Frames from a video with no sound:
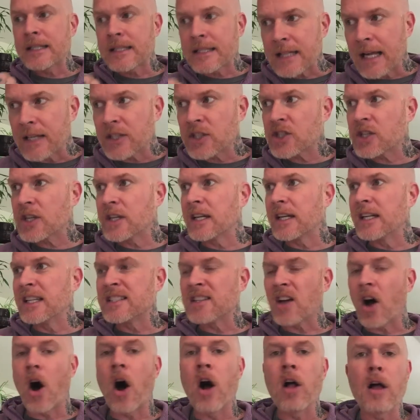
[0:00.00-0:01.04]
ascension
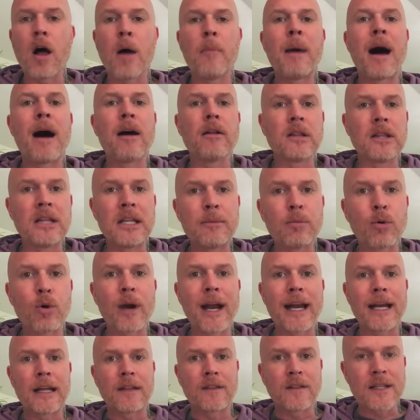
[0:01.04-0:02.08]
is all about
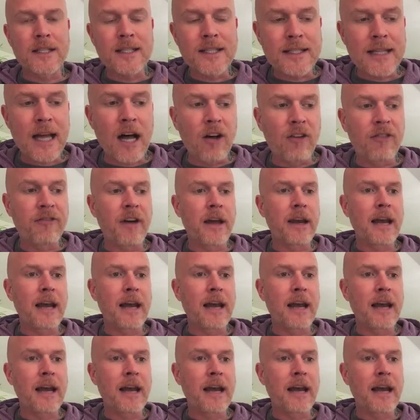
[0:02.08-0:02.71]
liberating the self.